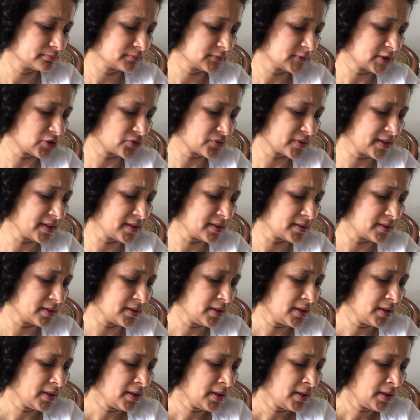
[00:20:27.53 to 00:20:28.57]
Okay,
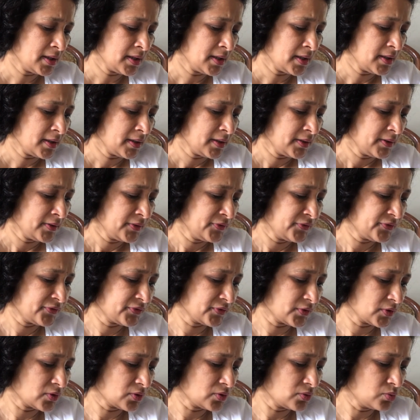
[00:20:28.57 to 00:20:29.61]

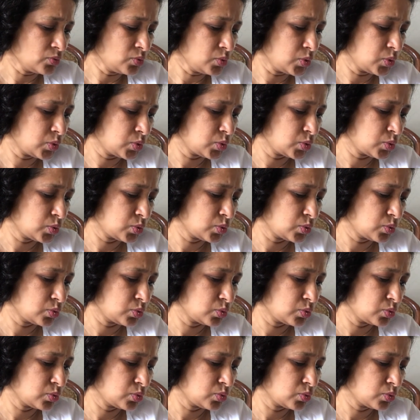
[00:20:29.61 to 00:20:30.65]
so
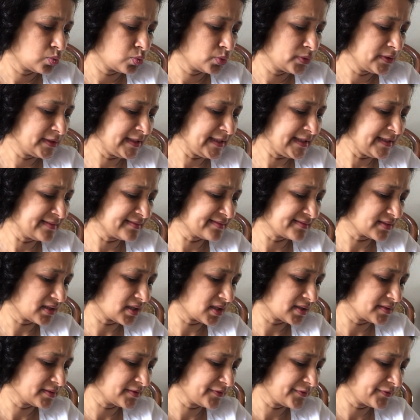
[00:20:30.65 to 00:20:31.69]
these
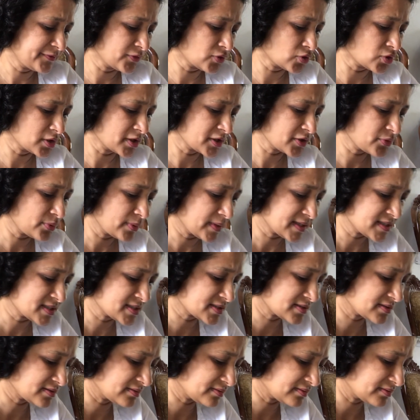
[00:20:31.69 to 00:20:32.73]
are the 4
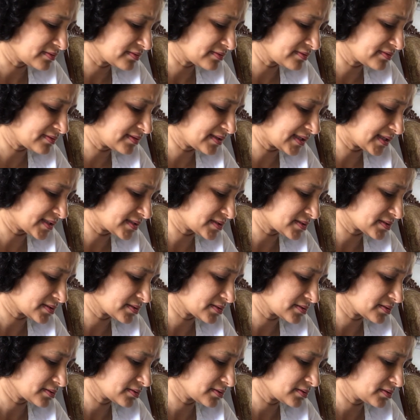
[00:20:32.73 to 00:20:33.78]
questions that
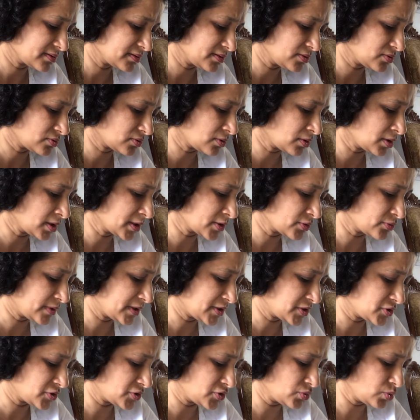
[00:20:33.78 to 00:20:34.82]
you all are going
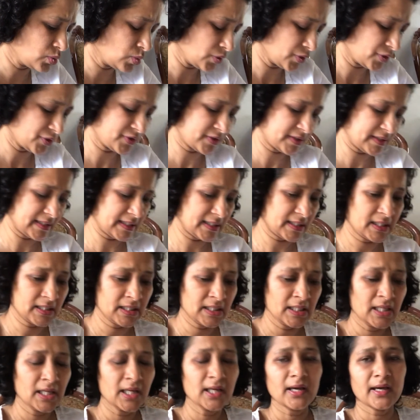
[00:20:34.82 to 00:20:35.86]
to do today,
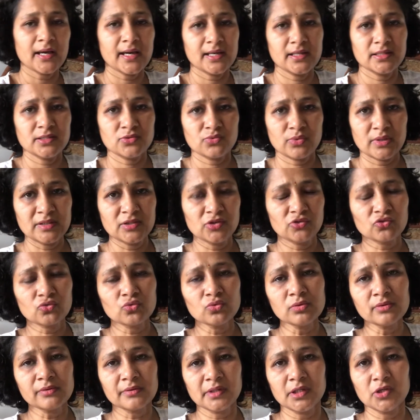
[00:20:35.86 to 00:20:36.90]
and when the
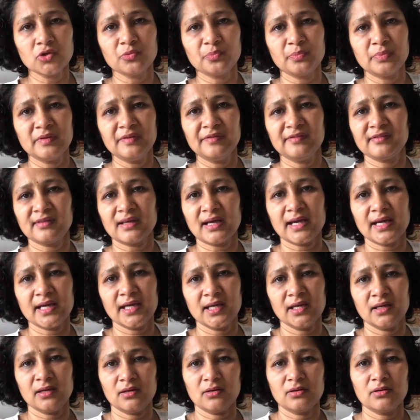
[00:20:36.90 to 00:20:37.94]
school reopens
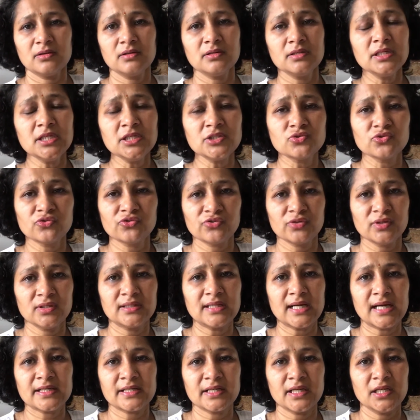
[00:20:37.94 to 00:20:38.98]
I need to see
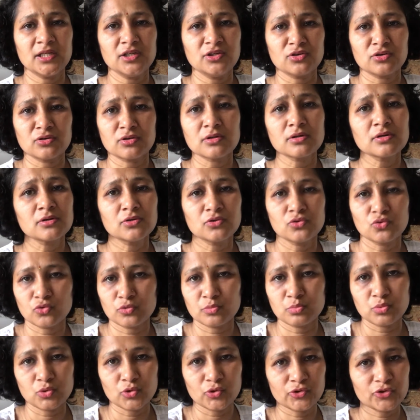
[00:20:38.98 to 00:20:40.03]
that in your
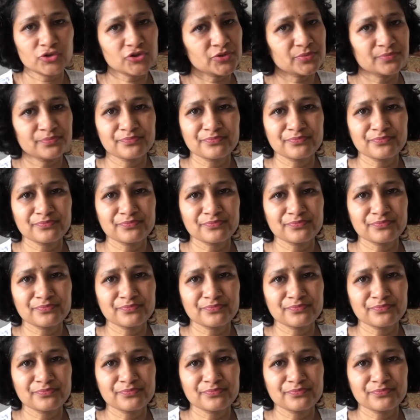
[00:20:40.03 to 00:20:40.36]
notebooks.